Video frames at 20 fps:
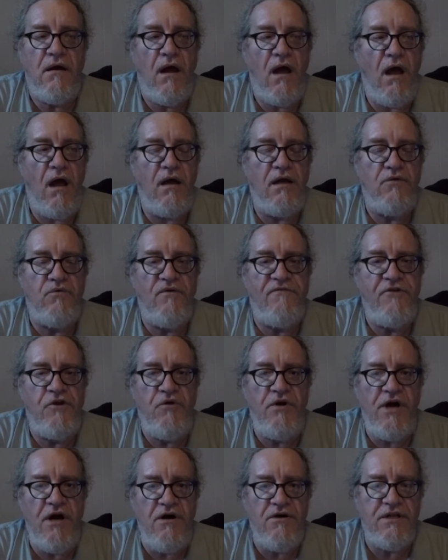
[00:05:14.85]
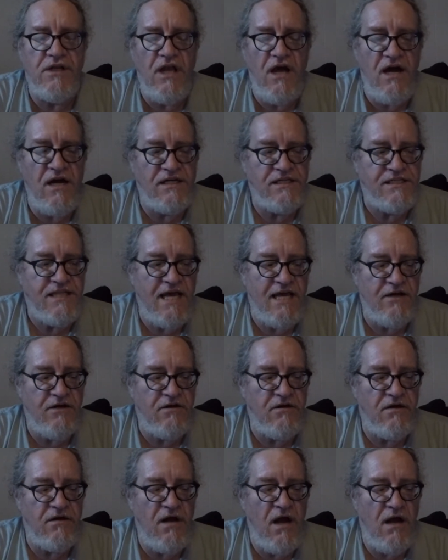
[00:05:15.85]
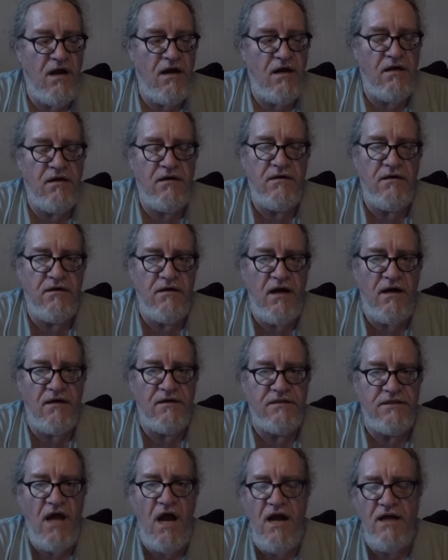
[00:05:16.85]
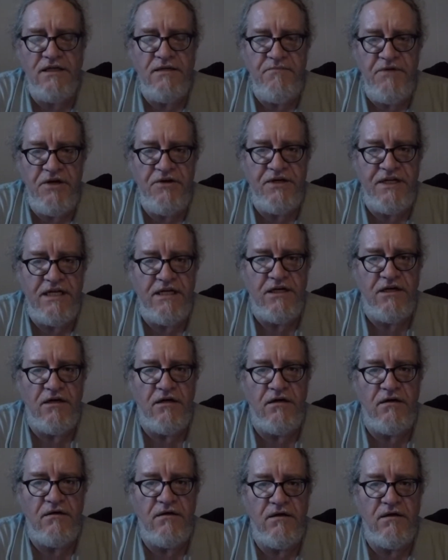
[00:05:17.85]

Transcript: In reviewing all the laws that are talked about here,